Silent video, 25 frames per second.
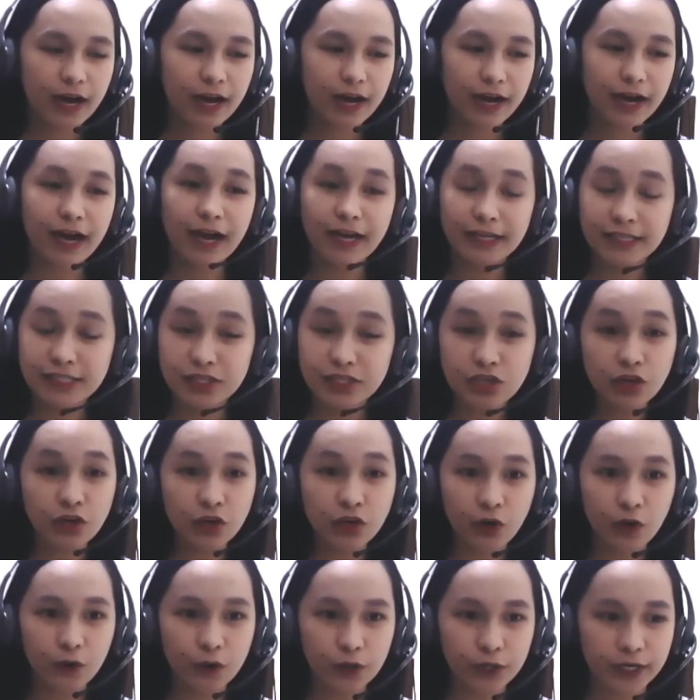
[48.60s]
as you
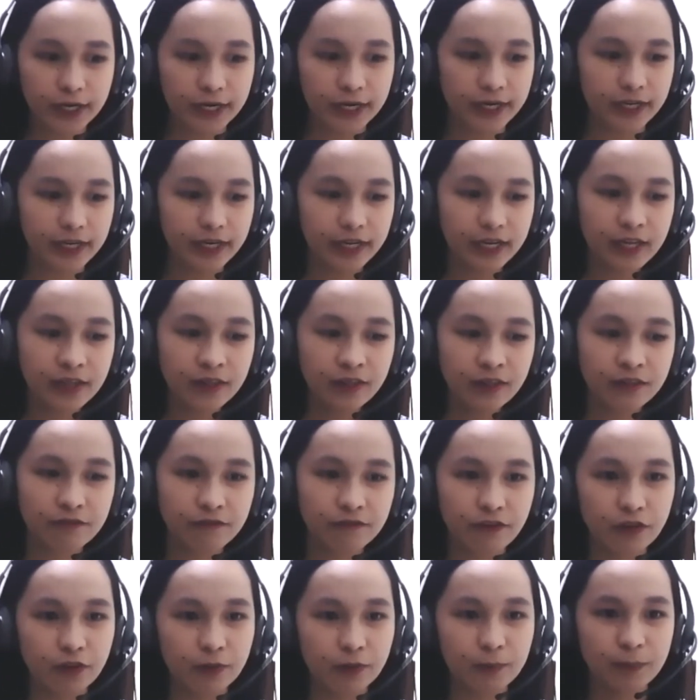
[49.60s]
know, right, in the
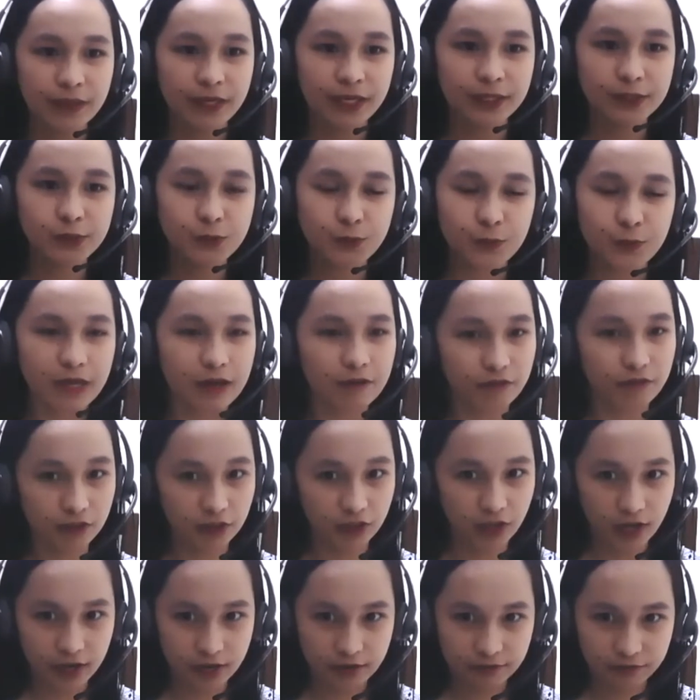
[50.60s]
Philippines, we have a
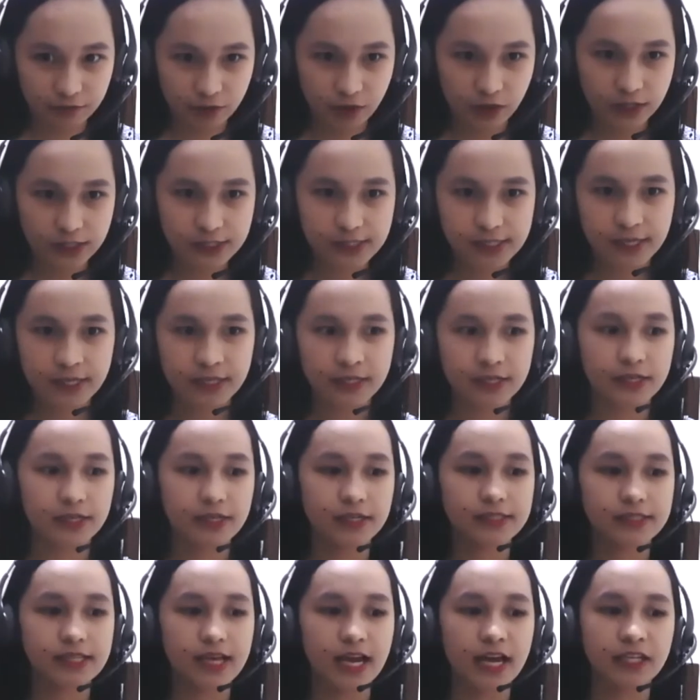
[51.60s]
lot of call
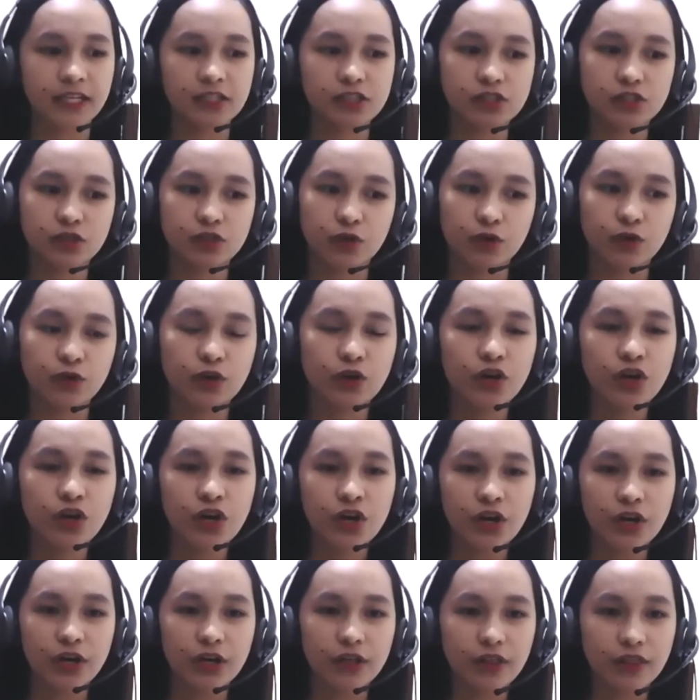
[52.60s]
centers, and so
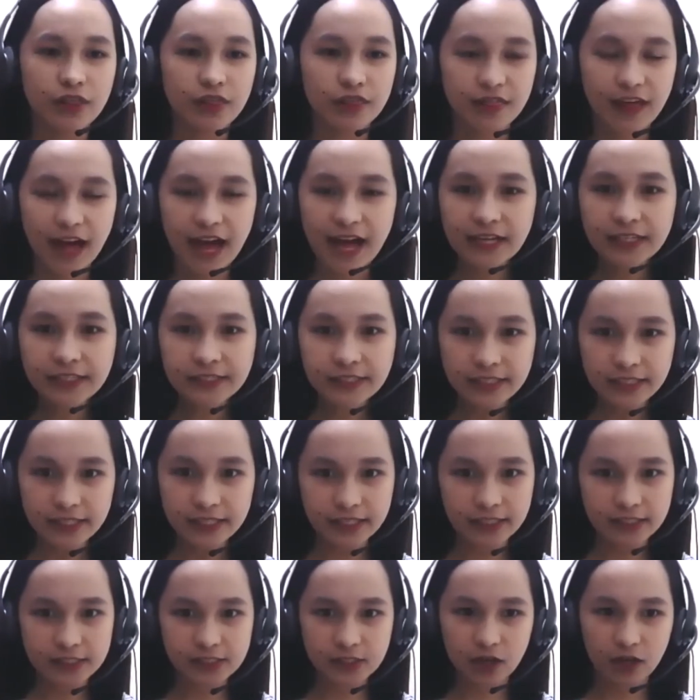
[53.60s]
that
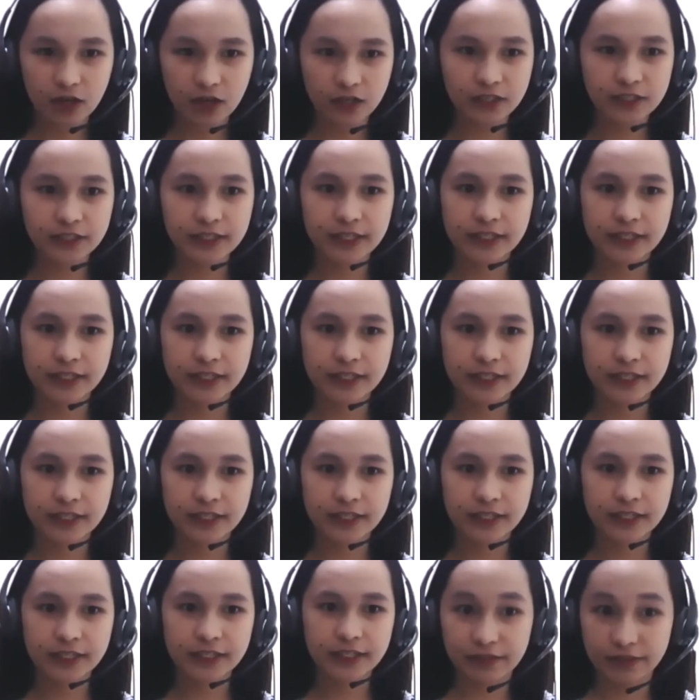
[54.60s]
is
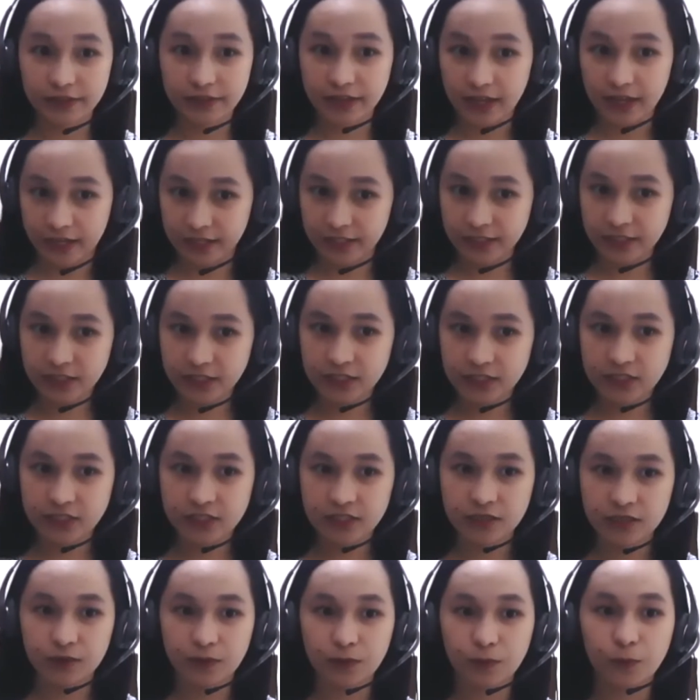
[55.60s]
already the
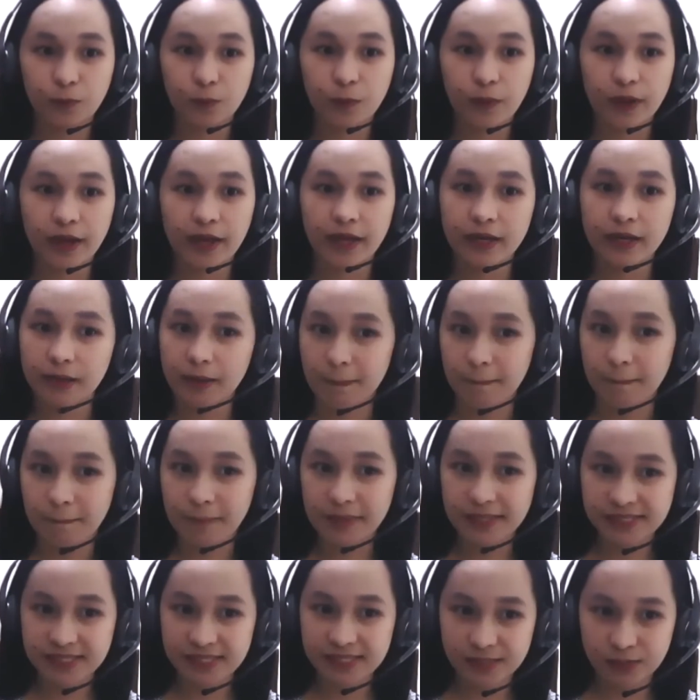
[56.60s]
edge when
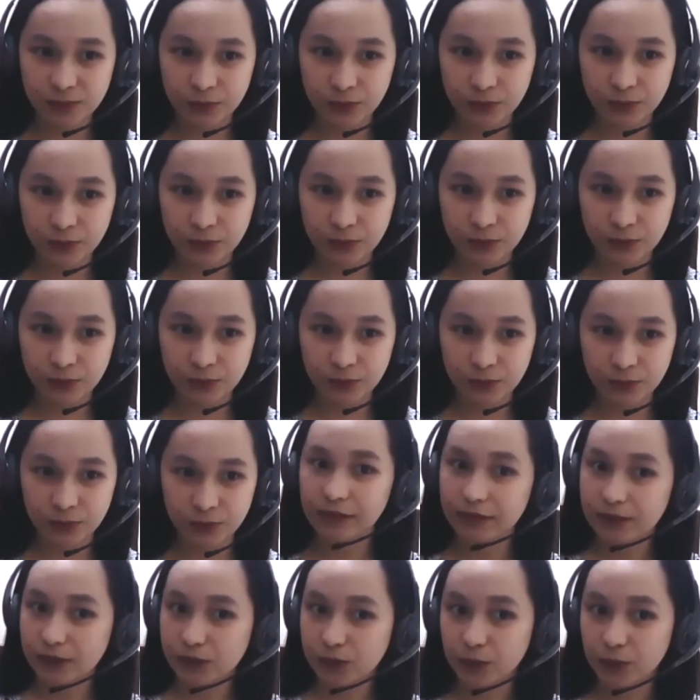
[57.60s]
business owners
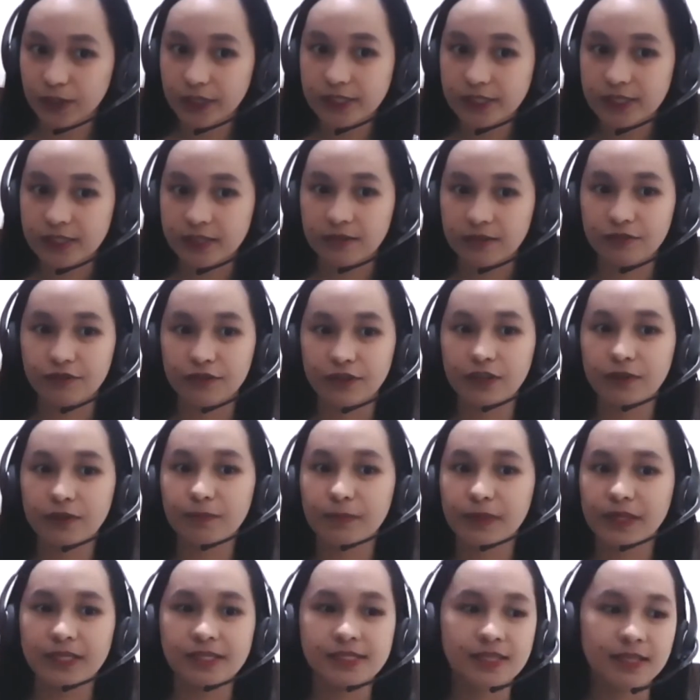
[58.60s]
outsource in the
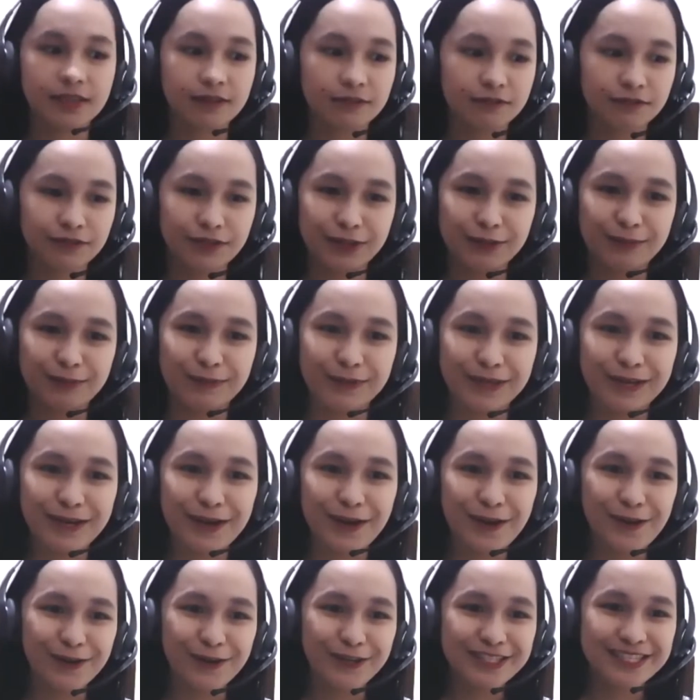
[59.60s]
Philippines. Like
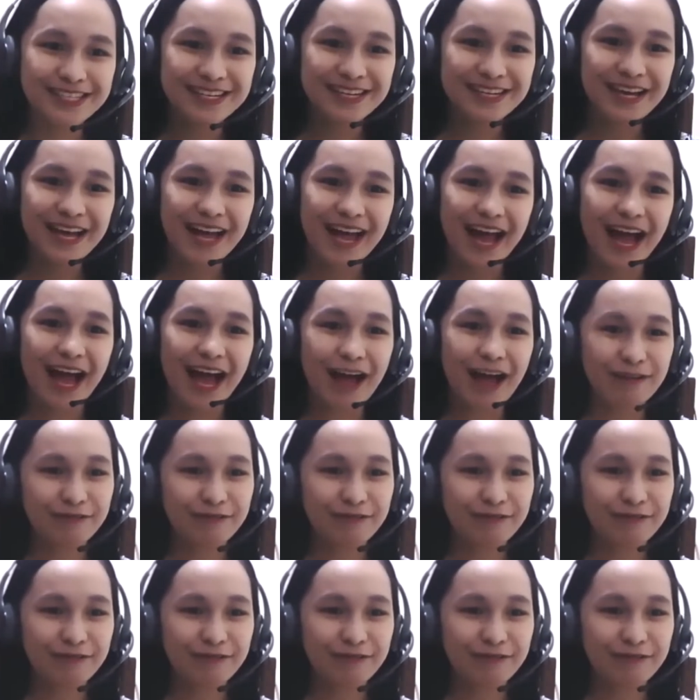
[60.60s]
Filipinos have